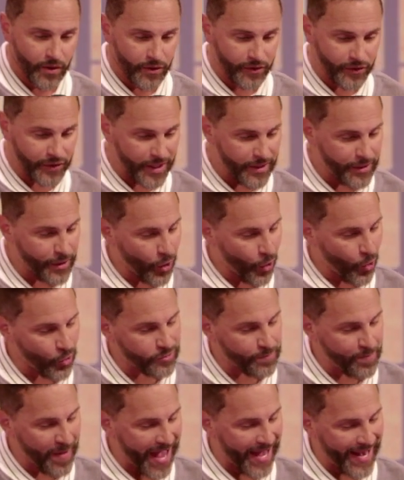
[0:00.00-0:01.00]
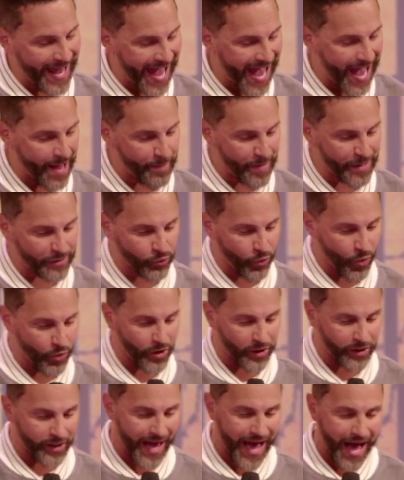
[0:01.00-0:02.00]
See, those bad habits
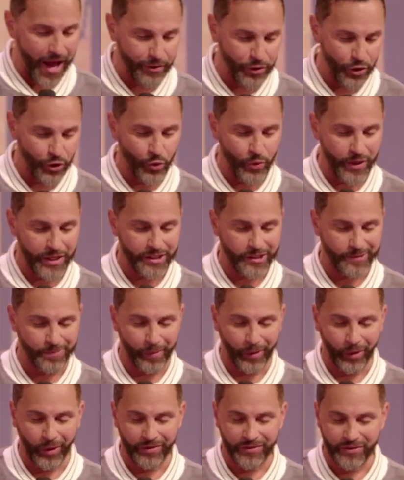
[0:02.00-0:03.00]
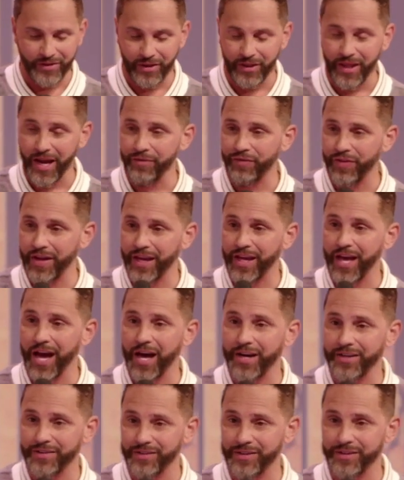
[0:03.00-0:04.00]
won't allow you to experience the life that
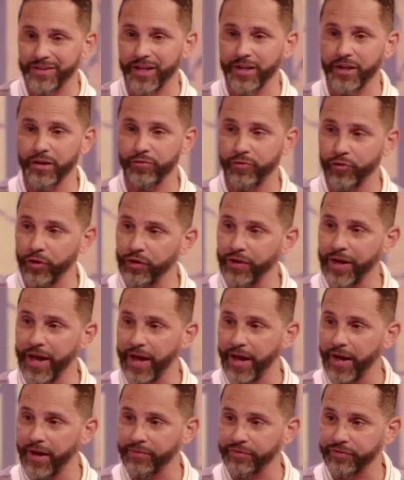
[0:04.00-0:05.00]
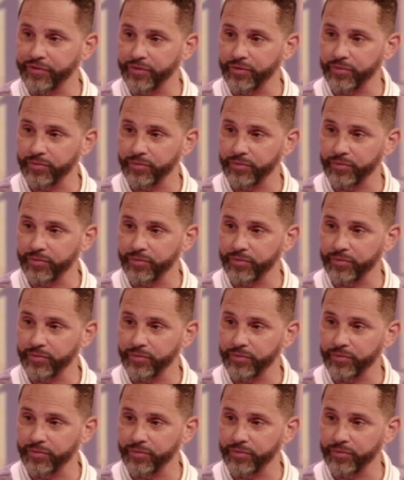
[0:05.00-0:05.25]
God has intended for you to have.